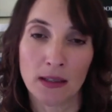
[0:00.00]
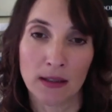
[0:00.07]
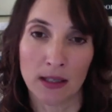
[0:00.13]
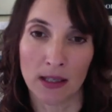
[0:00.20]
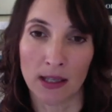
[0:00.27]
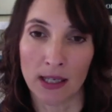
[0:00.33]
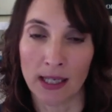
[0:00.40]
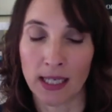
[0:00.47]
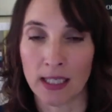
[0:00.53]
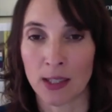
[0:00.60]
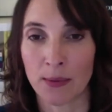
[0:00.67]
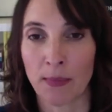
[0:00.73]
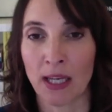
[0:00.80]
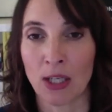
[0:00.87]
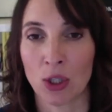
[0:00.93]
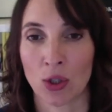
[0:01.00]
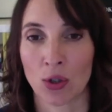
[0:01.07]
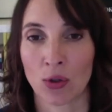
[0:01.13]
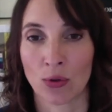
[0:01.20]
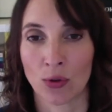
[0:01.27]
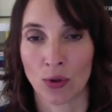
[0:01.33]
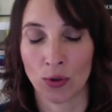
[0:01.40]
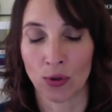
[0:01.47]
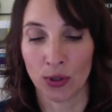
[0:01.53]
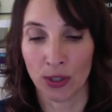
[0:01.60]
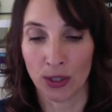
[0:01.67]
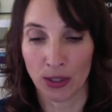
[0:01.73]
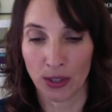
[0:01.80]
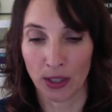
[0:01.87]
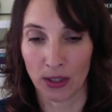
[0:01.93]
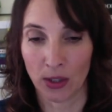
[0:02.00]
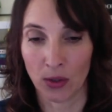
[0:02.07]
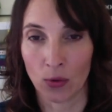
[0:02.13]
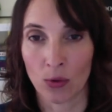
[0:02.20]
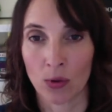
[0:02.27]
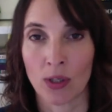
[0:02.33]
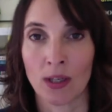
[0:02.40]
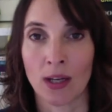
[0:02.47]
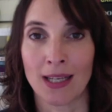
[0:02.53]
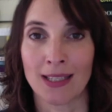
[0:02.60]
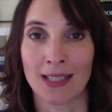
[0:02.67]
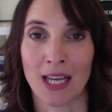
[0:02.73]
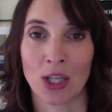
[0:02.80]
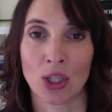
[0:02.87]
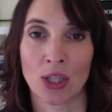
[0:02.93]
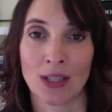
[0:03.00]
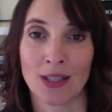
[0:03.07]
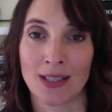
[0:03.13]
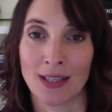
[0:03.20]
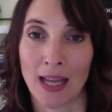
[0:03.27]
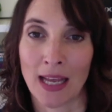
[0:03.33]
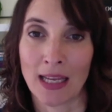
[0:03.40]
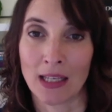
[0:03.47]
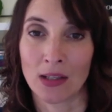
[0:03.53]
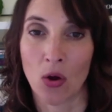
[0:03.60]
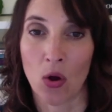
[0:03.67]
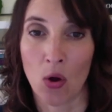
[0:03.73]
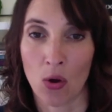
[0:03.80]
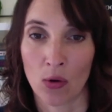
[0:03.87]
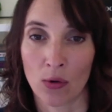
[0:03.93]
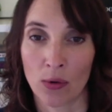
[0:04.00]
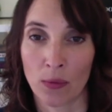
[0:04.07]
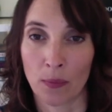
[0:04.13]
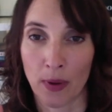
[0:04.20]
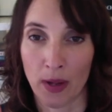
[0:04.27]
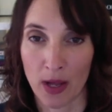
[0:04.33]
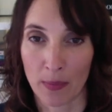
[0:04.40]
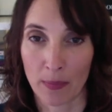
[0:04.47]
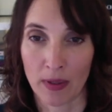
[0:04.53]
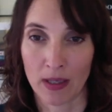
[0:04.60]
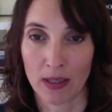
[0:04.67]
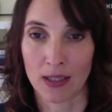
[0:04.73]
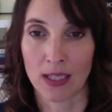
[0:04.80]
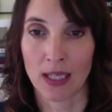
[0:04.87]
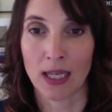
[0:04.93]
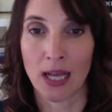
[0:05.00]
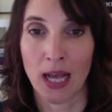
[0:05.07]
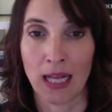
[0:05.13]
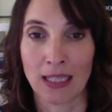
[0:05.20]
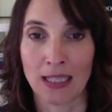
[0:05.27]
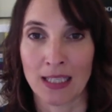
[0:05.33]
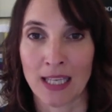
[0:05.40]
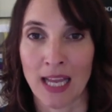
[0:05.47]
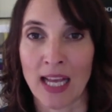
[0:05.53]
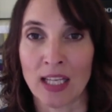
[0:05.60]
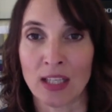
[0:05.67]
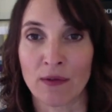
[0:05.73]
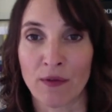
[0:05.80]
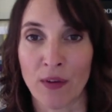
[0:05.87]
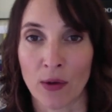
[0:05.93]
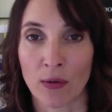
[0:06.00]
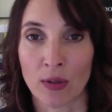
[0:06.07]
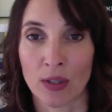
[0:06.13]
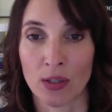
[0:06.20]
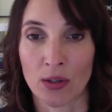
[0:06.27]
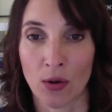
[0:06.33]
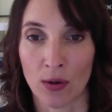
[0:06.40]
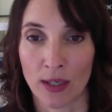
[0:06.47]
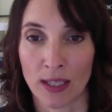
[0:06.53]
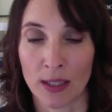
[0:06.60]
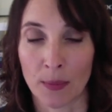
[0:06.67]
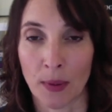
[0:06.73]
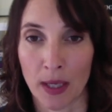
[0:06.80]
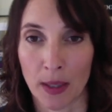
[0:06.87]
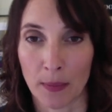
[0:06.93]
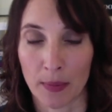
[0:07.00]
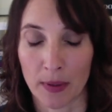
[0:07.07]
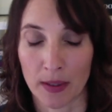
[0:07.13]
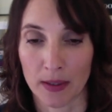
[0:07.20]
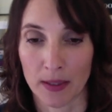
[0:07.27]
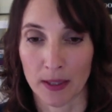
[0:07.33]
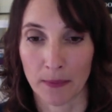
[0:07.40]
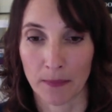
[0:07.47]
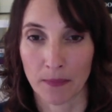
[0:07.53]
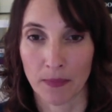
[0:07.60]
that the leader makes sure that the organisation stays on purpose and stays focused on its purpose.